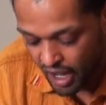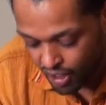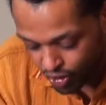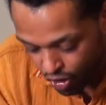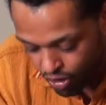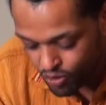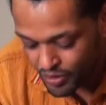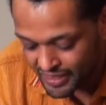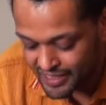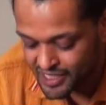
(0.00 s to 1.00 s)
Along
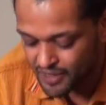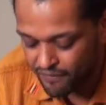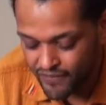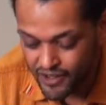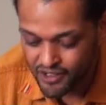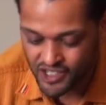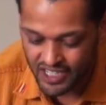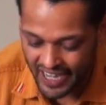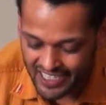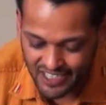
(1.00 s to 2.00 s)
with this
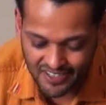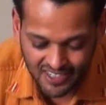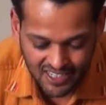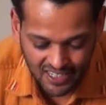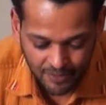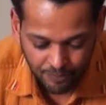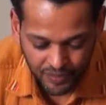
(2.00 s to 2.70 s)
fierce agency,